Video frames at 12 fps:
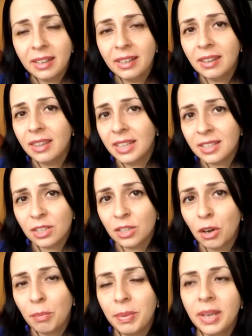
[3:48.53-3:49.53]
in this
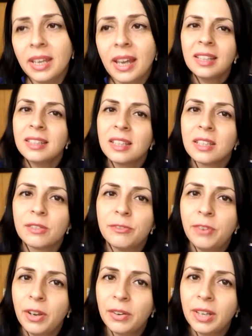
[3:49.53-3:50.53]
topic. This is
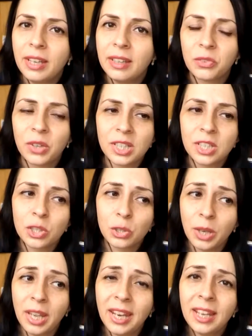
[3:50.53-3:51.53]
very
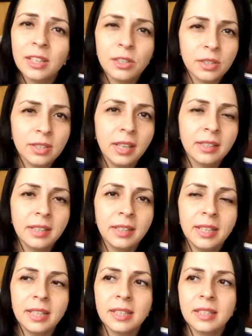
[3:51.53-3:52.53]
frustrating, to say the
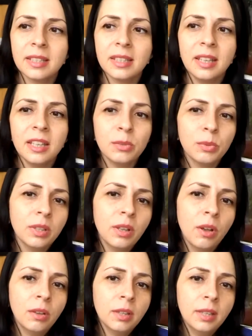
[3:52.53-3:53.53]
least. It will
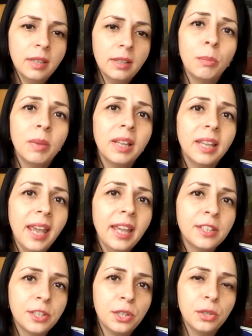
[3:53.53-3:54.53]
only
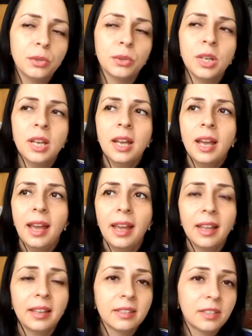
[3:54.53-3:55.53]
humiliate you,
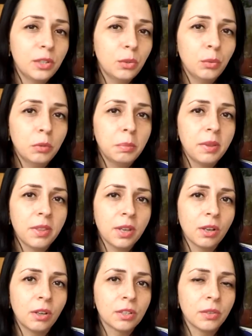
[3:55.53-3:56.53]
and you will be the
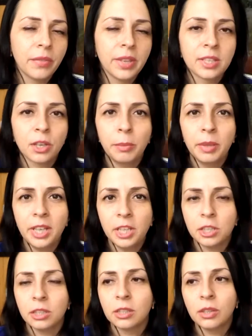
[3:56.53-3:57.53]
cause of this
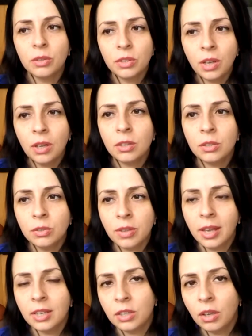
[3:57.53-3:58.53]
humiliation. So don't do
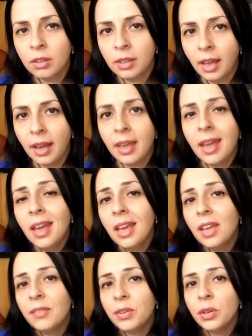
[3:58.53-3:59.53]
that, don't lie.
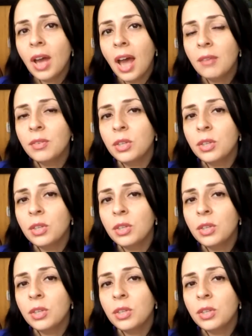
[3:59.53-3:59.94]
If you have